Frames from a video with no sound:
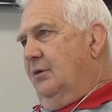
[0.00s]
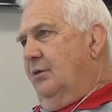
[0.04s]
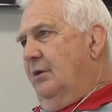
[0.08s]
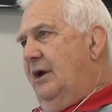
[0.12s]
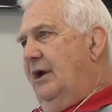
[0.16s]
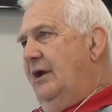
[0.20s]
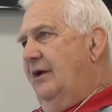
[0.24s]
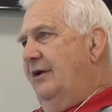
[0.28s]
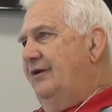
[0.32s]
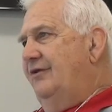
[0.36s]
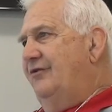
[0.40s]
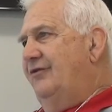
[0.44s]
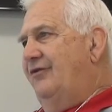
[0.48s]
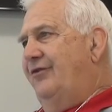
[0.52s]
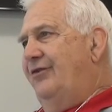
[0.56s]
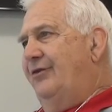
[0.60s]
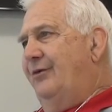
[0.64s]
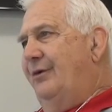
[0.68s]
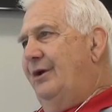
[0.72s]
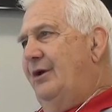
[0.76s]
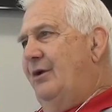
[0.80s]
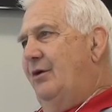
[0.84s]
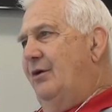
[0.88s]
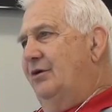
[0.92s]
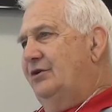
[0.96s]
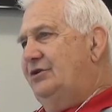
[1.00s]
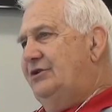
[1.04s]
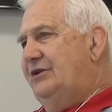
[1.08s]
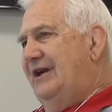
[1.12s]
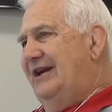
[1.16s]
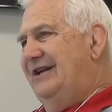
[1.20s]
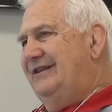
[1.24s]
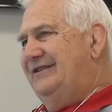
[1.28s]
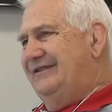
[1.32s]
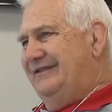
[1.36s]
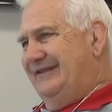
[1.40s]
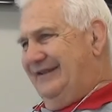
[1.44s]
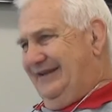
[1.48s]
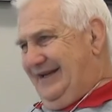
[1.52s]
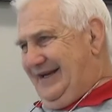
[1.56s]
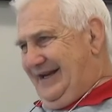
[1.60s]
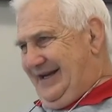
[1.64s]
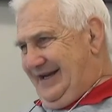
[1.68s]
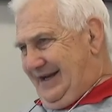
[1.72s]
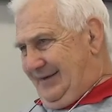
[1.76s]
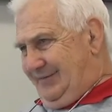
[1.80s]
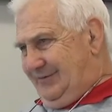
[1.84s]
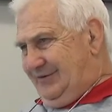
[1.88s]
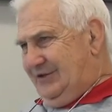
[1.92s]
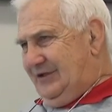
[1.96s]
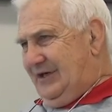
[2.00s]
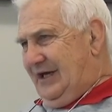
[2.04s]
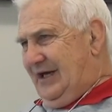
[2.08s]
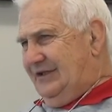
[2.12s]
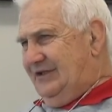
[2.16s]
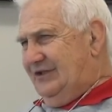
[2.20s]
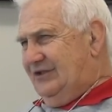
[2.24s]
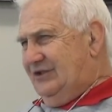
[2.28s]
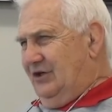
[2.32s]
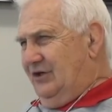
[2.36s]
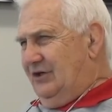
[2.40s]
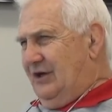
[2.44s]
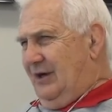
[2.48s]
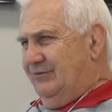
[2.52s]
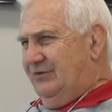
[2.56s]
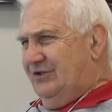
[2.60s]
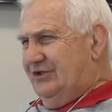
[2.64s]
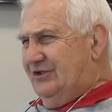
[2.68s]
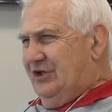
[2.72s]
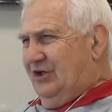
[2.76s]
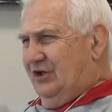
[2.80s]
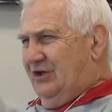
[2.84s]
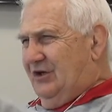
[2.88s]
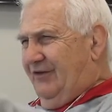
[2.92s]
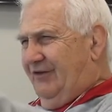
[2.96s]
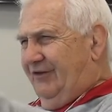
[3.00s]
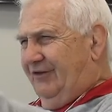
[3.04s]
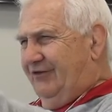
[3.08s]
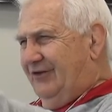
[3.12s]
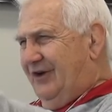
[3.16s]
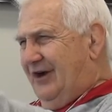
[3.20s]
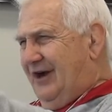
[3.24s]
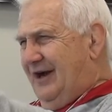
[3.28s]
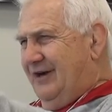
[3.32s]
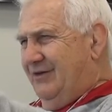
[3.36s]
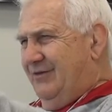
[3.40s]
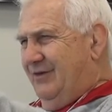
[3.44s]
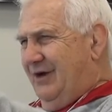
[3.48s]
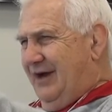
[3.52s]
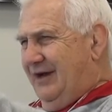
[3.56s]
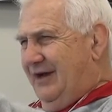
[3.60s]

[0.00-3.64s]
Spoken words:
Well, it's 3 oil changes. Again, I'm just looking at the sign right